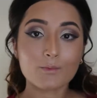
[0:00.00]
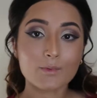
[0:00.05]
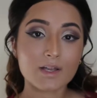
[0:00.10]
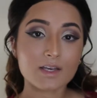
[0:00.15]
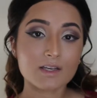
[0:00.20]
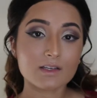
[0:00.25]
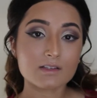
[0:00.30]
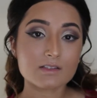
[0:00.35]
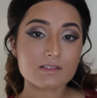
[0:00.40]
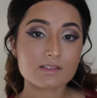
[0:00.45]

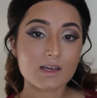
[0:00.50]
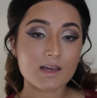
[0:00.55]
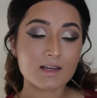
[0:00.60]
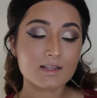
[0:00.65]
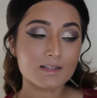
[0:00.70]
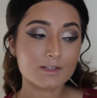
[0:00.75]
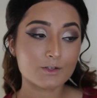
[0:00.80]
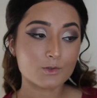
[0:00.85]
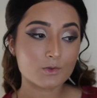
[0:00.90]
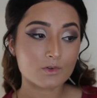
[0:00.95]
went
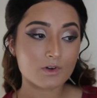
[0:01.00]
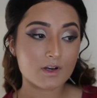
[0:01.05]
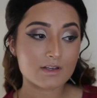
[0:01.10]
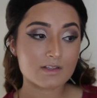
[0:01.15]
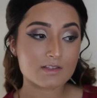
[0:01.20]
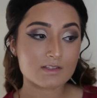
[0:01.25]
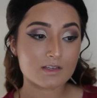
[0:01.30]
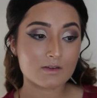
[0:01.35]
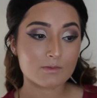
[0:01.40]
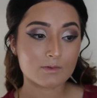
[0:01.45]
a little
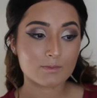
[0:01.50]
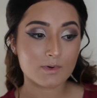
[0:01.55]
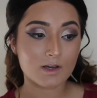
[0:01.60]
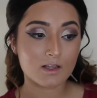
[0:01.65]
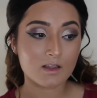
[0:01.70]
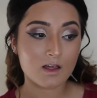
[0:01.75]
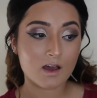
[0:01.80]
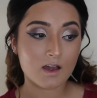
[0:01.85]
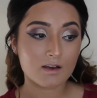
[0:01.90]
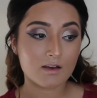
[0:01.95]
crazy with
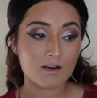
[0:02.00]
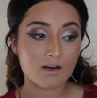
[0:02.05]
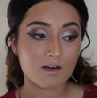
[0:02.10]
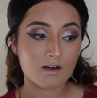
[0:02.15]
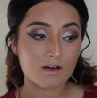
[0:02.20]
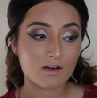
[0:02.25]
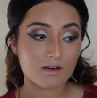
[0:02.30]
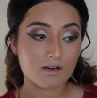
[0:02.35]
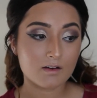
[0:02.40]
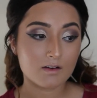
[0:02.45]
my
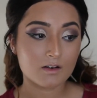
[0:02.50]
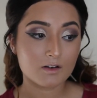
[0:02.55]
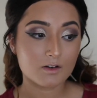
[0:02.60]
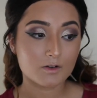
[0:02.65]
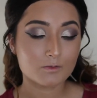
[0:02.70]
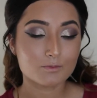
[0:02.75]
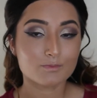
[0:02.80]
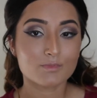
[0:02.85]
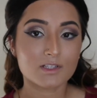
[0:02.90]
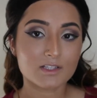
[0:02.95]
liner,
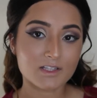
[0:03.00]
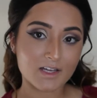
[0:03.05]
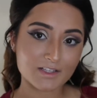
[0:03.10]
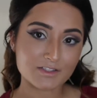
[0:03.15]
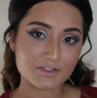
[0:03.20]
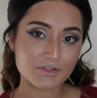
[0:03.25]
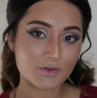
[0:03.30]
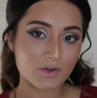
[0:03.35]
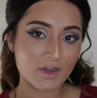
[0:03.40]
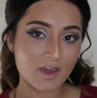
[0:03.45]
but
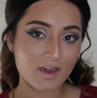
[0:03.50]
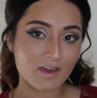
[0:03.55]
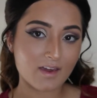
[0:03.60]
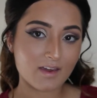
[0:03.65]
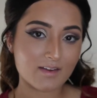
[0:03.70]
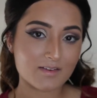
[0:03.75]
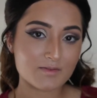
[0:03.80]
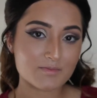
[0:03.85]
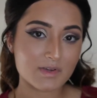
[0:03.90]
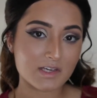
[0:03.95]
that's
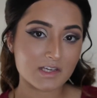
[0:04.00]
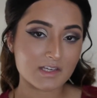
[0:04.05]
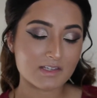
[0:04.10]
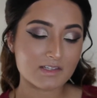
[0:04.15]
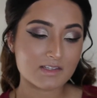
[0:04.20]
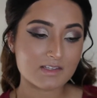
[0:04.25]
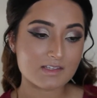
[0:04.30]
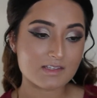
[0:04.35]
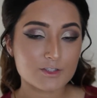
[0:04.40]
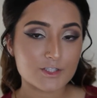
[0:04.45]
okay
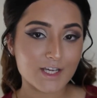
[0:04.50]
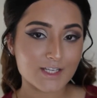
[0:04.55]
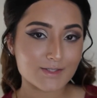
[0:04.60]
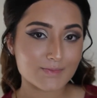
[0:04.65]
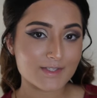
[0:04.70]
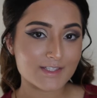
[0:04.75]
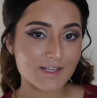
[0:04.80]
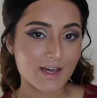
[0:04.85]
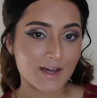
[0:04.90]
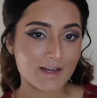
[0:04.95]
because
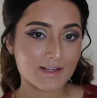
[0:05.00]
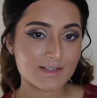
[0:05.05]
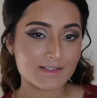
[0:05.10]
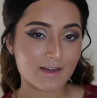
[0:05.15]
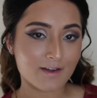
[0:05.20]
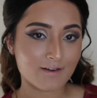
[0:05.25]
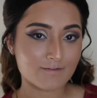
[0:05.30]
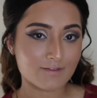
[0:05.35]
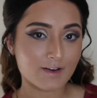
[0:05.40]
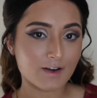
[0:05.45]
Jasmine's eyes
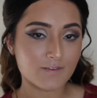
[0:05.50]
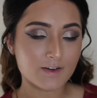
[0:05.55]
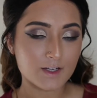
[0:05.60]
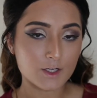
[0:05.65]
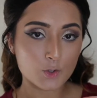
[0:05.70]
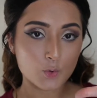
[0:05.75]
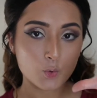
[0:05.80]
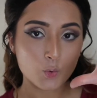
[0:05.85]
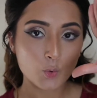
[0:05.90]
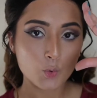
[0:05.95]
are
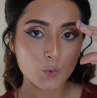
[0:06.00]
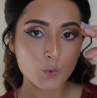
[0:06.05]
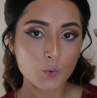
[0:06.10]
very...